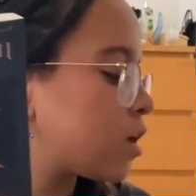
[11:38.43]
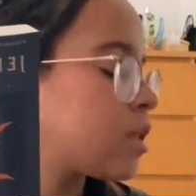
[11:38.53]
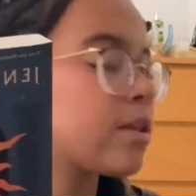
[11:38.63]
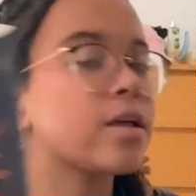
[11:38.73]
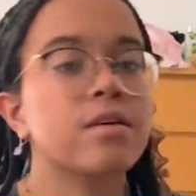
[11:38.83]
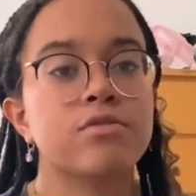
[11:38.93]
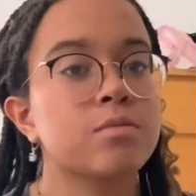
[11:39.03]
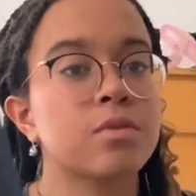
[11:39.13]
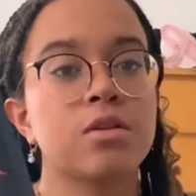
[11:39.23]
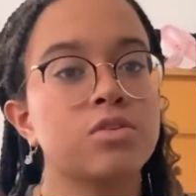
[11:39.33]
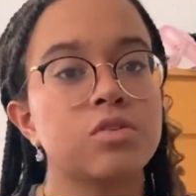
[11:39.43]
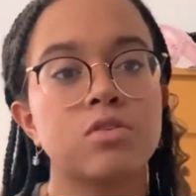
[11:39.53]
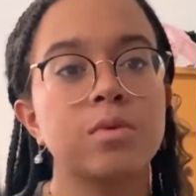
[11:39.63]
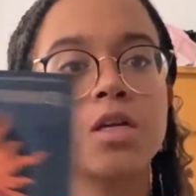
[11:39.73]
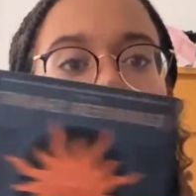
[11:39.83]
I love Greek mythology so
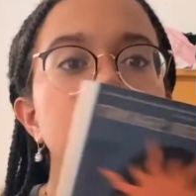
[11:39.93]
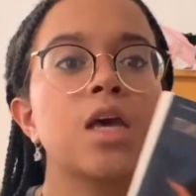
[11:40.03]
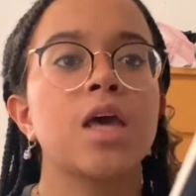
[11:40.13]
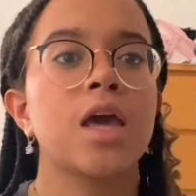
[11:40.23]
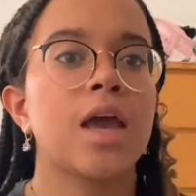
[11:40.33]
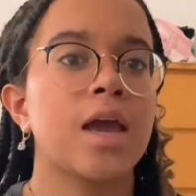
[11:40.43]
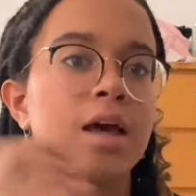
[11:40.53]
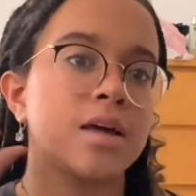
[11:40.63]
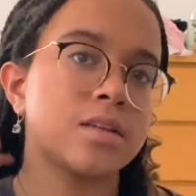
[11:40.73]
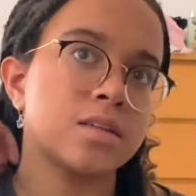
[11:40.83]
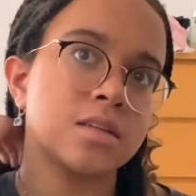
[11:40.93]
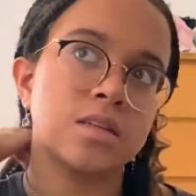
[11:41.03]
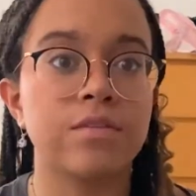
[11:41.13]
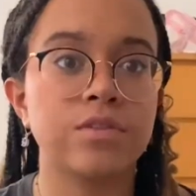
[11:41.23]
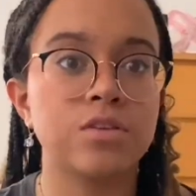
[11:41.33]
much. And
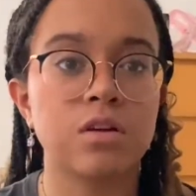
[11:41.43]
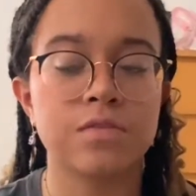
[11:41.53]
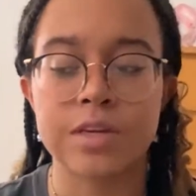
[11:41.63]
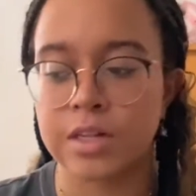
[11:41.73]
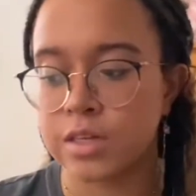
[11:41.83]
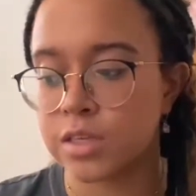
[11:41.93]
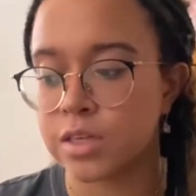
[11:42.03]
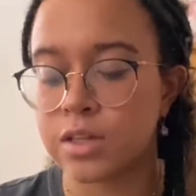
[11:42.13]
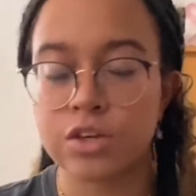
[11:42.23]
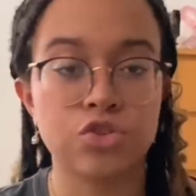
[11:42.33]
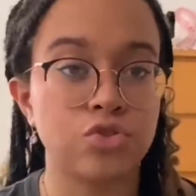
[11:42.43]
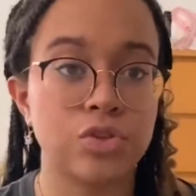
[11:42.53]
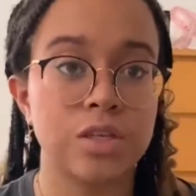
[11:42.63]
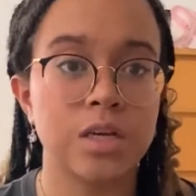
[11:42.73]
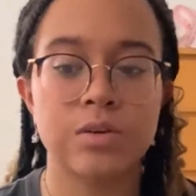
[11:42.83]
love the Song of Achilles and like
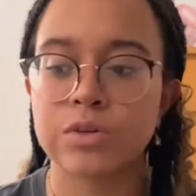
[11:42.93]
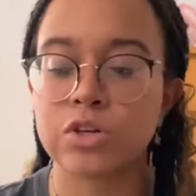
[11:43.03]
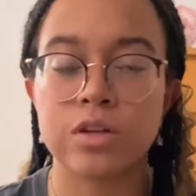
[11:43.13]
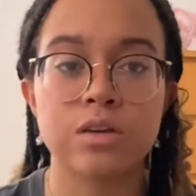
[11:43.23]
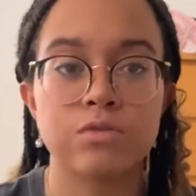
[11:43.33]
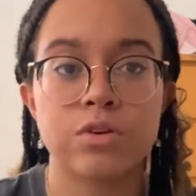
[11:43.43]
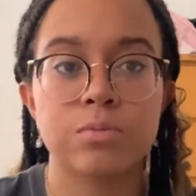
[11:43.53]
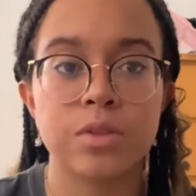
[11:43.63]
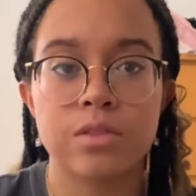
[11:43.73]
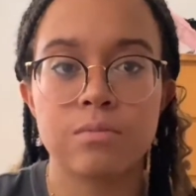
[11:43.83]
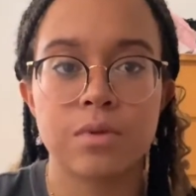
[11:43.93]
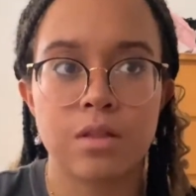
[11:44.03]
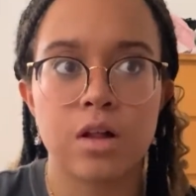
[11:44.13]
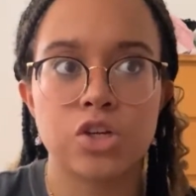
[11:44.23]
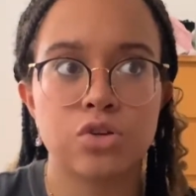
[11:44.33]
Circe, which are like Greek
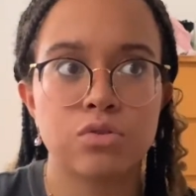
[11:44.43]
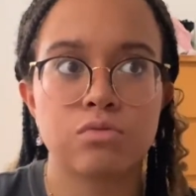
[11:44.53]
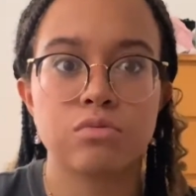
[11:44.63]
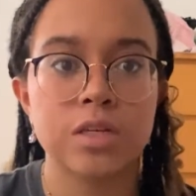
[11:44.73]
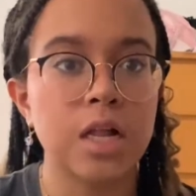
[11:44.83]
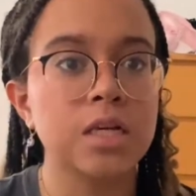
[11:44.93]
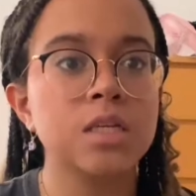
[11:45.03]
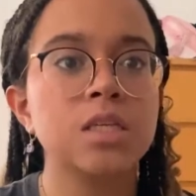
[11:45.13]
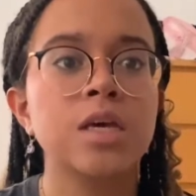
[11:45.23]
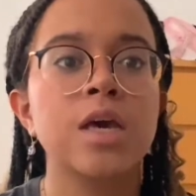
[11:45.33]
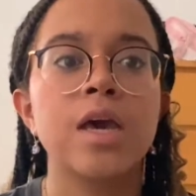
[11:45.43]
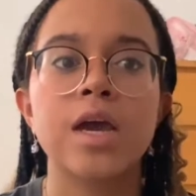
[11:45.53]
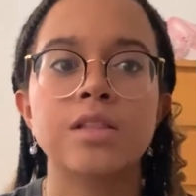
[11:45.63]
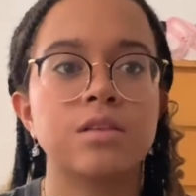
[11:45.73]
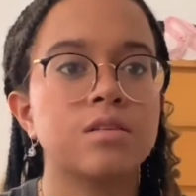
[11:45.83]
mythological retellings.
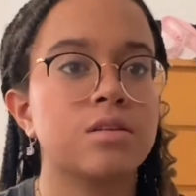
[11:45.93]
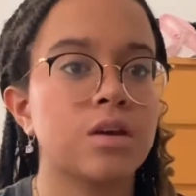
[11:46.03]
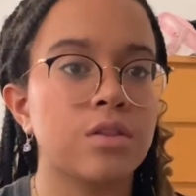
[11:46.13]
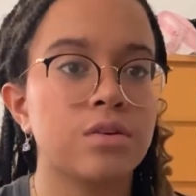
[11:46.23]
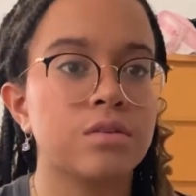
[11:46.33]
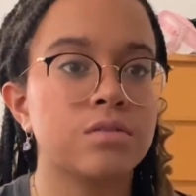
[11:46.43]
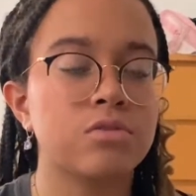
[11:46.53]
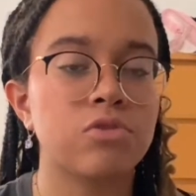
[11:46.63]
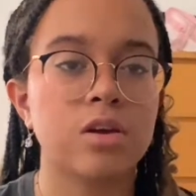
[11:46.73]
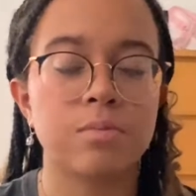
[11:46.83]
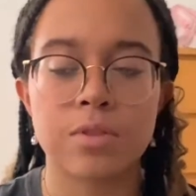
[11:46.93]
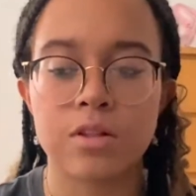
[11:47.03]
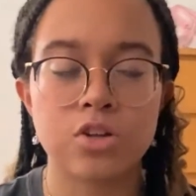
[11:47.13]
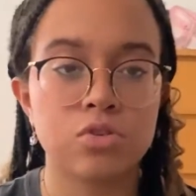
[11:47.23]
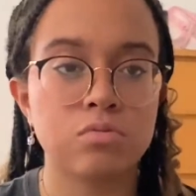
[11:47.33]
And this is another Greek
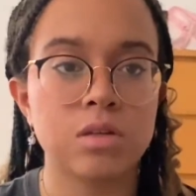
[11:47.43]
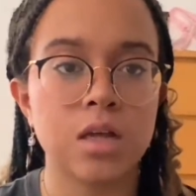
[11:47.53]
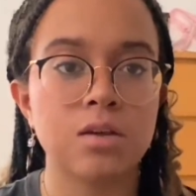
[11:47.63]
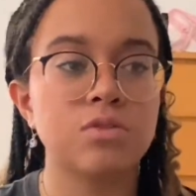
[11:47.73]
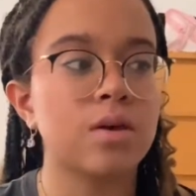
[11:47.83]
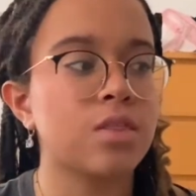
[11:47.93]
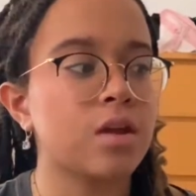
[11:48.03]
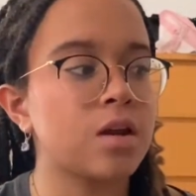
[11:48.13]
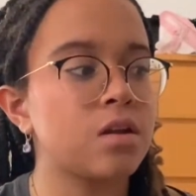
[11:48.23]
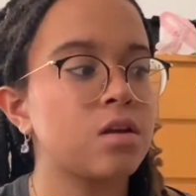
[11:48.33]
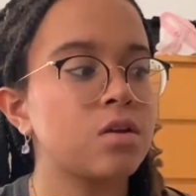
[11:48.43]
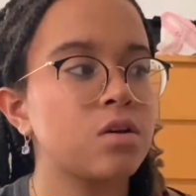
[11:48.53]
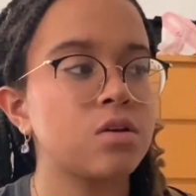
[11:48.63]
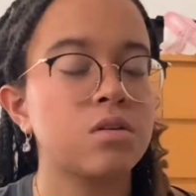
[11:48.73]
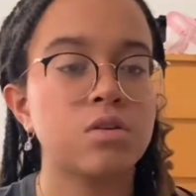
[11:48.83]
mythological retelling, so I thought I'd
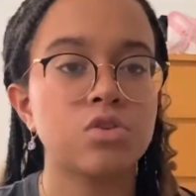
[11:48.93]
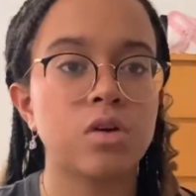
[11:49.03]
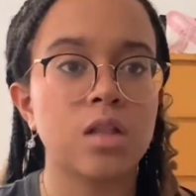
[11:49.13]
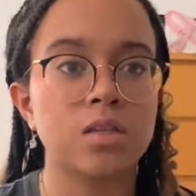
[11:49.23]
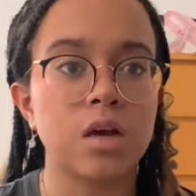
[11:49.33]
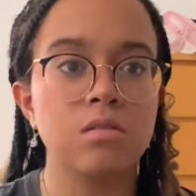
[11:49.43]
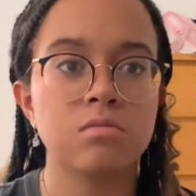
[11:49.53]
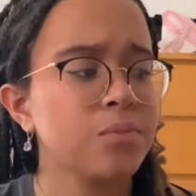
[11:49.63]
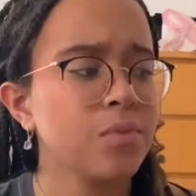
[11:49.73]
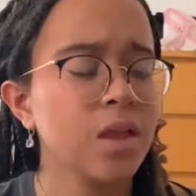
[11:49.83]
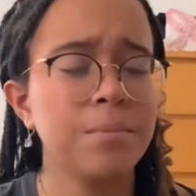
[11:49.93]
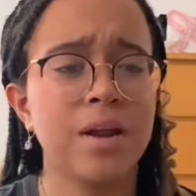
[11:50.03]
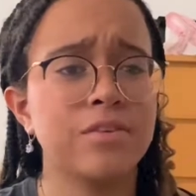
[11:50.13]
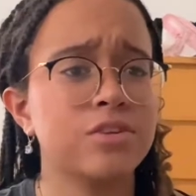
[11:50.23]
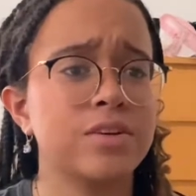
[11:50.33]
try this out. But
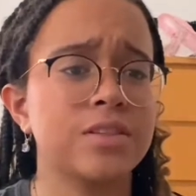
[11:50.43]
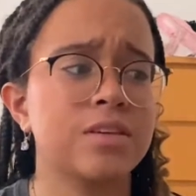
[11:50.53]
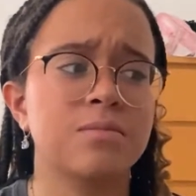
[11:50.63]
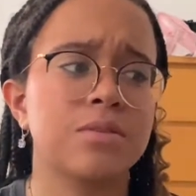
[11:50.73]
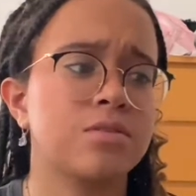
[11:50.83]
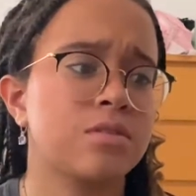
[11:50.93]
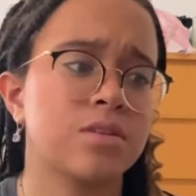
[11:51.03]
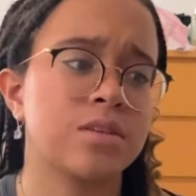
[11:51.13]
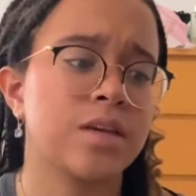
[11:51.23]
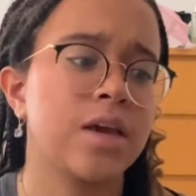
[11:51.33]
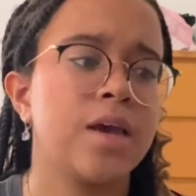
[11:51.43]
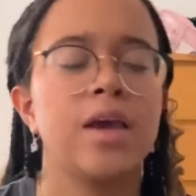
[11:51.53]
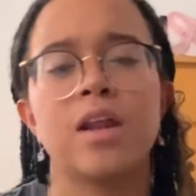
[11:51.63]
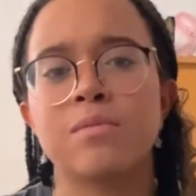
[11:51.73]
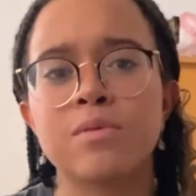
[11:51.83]
I've heard great things about this, honestly.
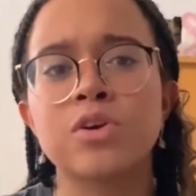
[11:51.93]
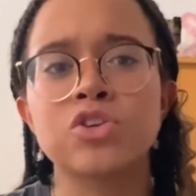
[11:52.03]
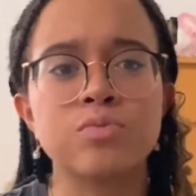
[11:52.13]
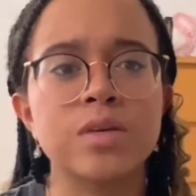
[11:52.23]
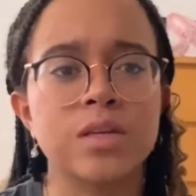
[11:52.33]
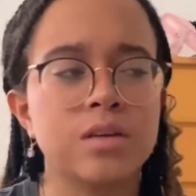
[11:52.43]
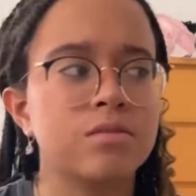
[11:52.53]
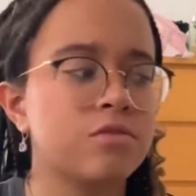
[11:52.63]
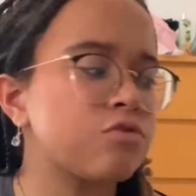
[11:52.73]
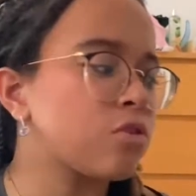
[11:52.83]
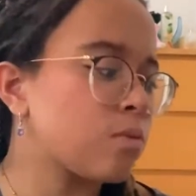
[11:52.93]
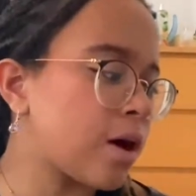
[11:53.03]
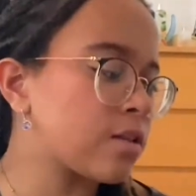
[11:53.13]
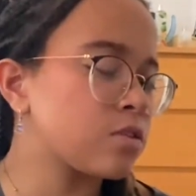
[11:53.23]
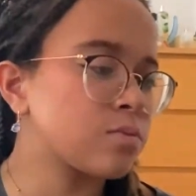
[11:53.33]
I've been wanting to read it for a
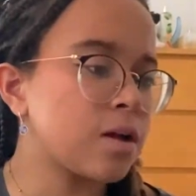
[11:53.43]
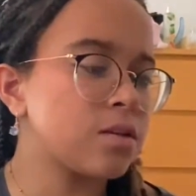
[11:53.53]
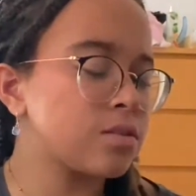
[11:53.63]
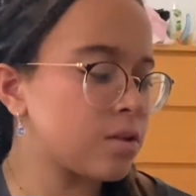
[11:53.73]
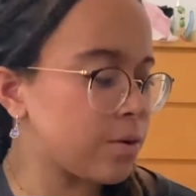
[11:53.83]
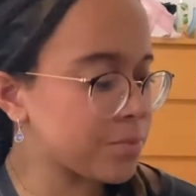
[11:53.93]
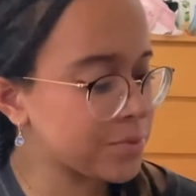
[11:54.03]
while as well, so